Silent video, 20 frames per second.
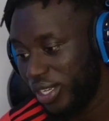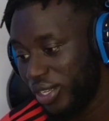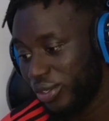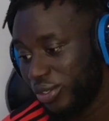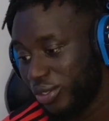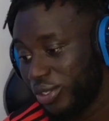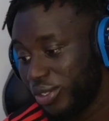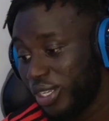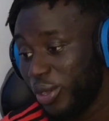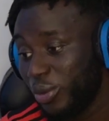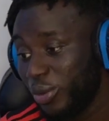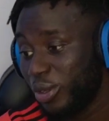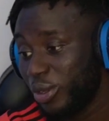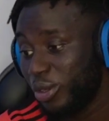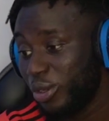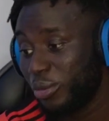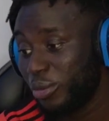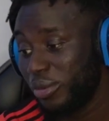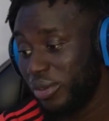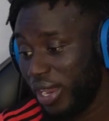Today we're
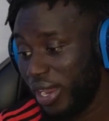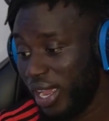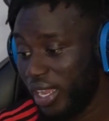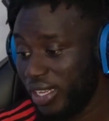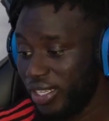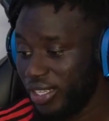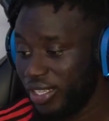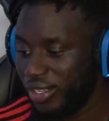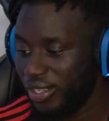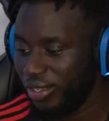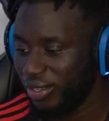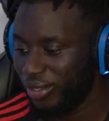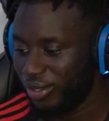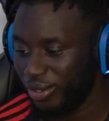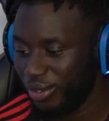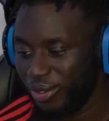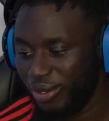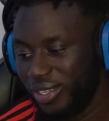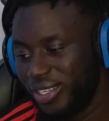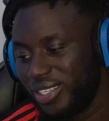going to be reacting
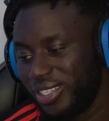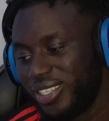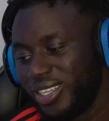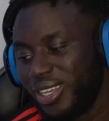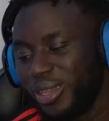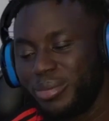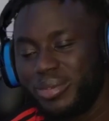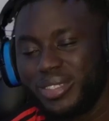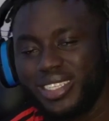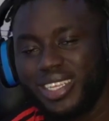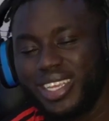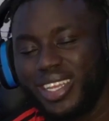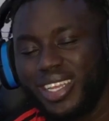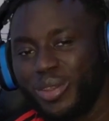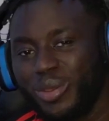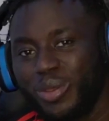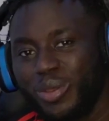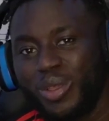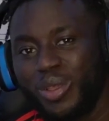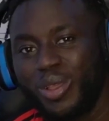to the top
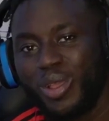10